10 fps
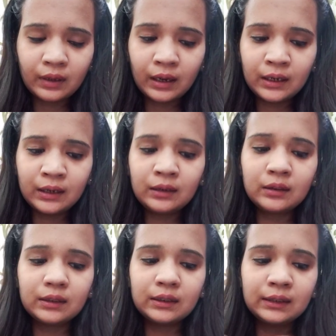in
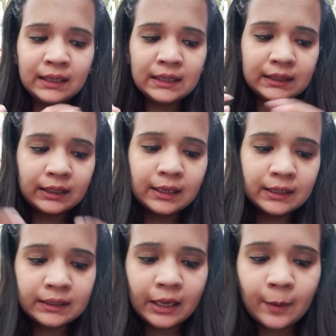these
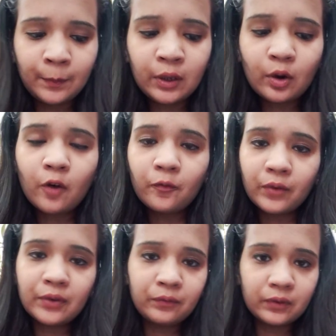things can be of
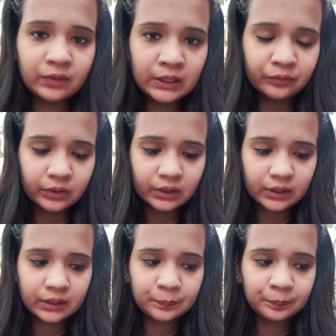150
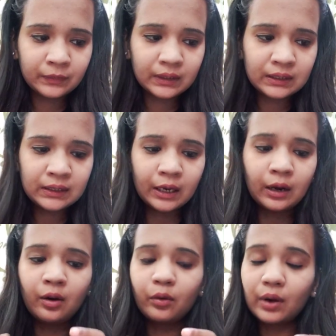words. Okay,
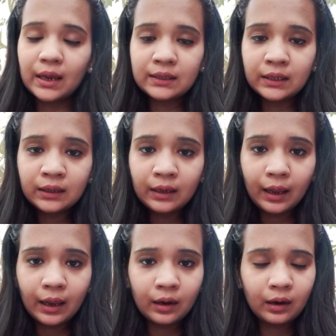writing
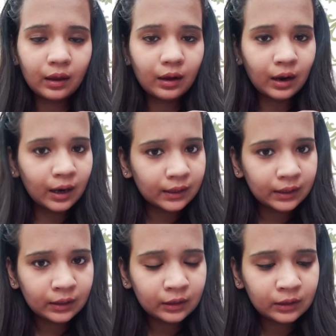an
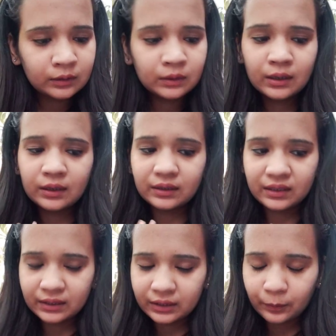article,
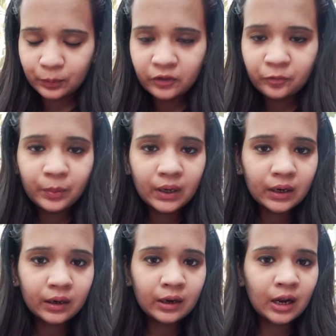descriptive
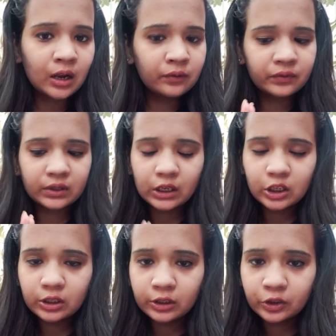paragraphs,
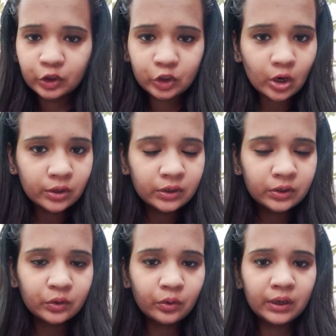short
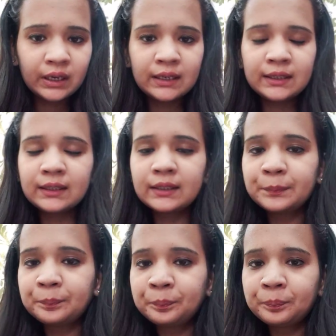stories,
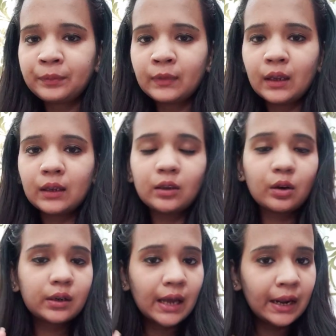
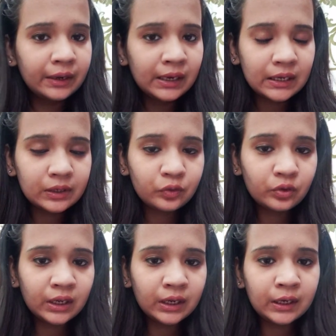your diary
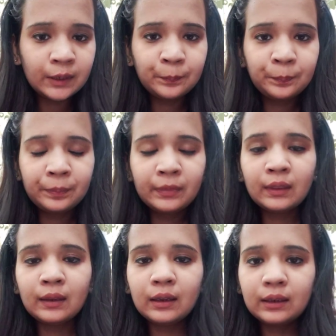entry,
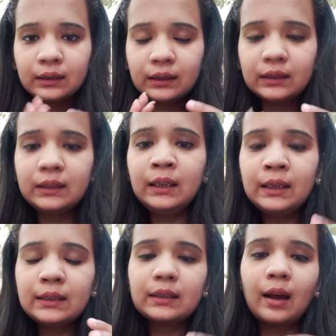
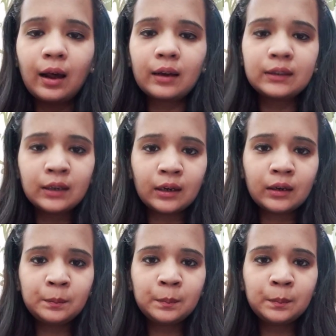these are the